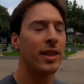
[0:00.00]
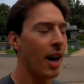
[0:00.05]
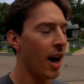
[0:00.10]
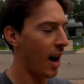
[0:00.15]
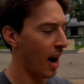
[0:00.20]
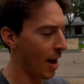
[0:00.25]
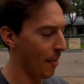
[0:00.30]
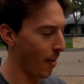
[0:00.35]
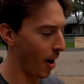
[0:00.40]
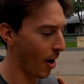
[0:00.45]

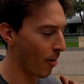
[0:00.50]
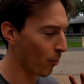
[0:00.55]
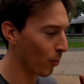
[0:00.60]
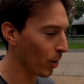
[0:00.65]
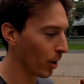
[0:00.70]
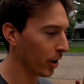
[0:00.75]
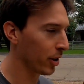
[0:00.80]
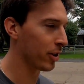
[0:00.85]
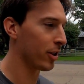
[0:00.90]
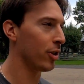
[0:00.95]
time I
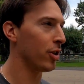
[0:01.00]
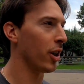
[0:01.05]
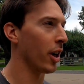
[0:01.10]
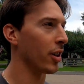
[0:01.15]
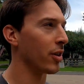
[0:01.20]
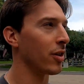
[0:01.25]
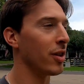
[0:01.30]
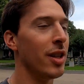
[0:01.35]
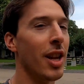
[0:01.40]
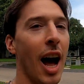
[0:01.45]
really
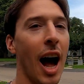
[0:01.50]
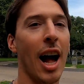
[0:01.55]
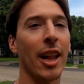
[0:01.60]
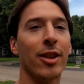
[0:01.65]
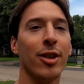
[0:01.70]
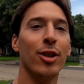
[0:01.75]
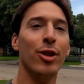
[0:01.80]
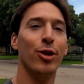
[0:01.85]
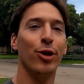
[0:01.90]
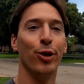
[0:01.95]
suggest
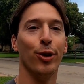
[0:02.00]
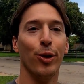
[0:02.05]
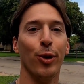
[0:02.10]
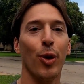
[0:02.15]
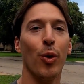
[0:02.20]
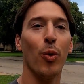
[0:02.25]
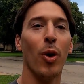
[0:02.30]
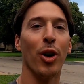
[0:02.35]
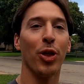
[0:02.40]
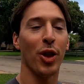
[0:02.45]
not to
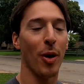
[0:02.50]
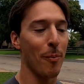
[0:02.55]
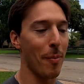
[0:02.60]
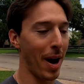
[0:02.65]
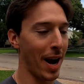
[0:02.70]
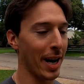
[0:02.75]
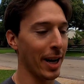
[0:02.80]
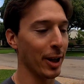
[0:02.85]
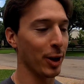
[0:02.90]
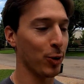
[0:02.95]
do what the
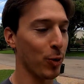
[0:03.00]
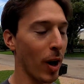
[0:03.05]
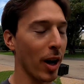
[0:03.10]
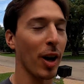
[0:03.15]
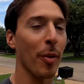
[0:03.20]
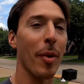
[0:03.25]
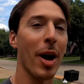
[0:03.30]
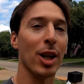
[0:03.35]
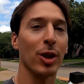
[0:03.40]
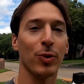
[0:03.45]
maintenance
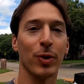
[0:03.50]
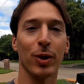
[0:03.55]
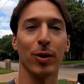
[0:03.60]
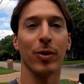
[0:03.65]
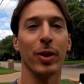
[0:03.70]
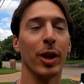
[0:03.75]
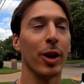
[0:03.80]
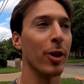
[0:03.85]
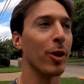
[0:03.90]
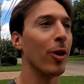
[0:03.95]
recommends for
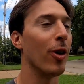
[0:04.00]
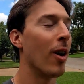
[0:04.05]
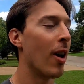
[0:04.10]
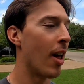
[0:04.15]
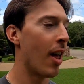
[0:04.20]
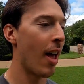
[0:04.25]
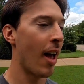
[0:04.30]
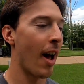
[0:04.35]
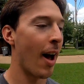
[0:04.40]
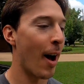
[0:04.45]
your vehicle.
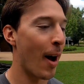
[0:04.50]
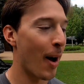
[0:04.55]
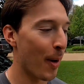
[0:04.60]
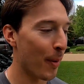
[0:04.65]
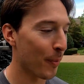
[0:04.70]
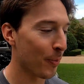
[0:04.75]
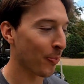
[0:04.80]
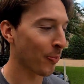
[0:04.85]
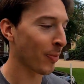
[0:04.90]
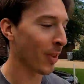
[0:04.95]

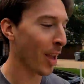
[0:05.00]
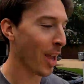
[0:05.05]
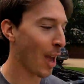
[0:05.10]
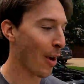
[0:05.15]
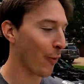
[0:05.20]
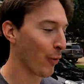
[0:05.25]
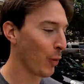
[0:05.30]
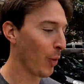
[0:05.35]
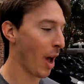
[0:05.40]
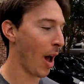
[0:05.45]

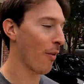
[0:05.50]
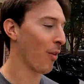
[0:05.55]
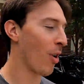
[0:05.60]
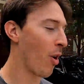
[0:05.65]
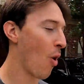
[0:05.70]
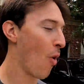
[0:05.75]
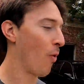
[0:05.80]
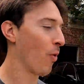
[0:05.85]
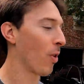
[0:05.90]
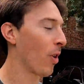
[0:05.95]
If you
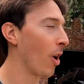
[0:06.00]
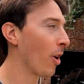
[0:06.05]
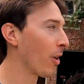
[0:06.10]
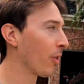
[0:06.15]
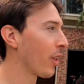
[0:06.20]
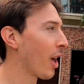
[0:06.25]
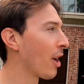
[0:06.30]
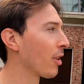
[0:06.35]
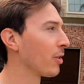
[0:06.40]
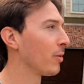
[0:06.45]
have over
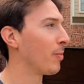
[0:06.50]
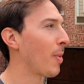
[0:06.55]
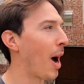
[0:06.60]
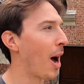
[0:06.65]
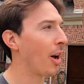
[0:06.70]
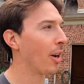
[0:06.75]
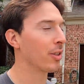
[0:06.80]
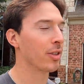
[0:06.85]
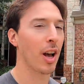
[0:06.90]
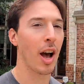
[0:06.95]
100,000
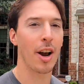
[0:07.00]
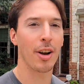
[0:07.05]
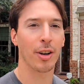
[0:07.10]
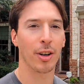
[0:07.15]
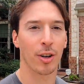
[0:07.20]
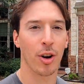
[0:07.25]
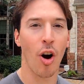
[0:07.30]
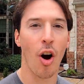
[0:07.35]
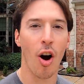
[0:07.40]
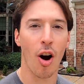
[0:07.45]
miles on
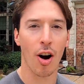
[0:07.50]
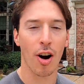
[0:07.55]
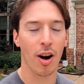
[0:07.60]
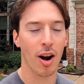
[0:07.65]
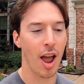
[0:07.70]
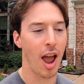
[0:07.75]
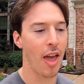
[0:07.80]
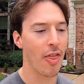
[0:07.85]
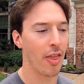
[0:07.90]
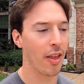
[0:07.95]
your
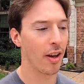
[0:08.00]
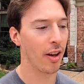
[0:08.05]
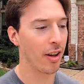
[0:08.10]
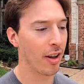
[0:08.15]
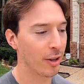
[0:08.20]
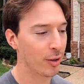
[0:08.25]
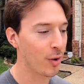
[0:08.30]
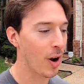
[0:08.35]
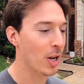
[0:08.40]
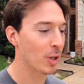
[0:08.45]
car and
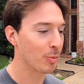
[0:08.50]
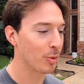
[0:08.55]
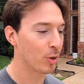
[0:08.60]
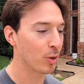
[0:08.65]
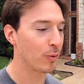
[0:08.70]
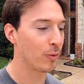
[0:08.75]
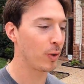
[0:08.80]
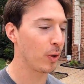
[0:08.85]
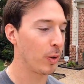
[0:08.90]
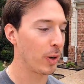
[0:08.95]
the
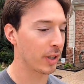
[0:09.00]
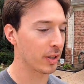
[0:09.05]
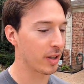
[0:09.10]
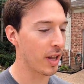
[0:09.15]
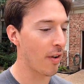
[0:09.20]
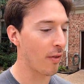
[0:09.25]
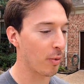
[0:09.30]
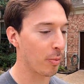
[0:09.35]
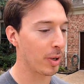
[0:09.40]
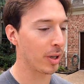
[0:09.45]
transmission fluid has
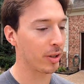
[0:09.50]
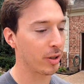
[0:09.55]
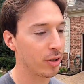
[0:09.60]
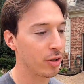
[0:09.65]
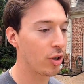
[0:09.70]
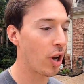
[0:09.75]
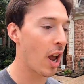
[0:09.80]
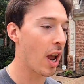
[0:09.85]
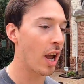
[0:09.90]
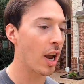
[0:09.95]
never been
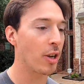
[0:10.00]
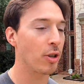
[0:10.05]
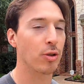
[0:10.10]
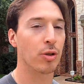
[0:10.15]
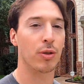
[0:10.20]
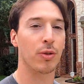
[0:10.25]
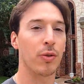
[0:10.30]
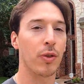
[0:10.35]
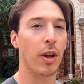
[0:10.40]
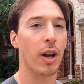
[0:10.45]

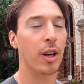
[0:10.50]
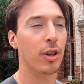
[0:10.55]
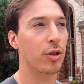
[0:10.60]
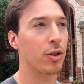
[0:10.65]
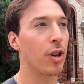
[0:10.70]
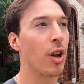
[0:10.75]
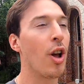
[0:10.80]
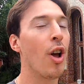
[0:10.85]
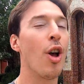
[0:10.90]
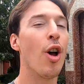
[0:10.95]
changed or
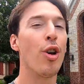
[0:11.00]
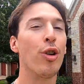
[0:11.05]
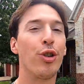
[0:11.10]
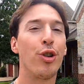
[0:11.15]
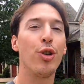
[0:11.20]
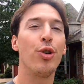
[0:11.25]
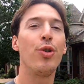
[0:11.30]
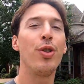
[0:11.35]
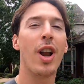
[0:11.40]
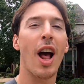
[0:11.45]
flushed,
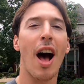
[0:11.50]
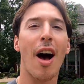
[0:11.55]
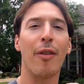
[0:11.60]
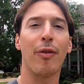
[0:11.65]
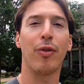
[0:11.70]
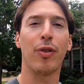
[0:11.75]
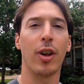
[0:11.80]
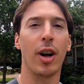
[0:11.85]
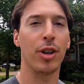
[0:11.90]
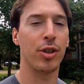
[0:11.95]
do
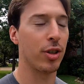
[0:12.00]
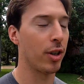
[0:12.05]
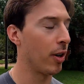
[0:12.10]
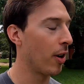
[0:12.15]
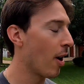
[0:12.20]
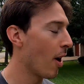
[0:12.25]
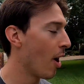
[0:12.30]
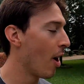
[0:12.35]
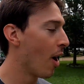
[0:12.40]
not flush it.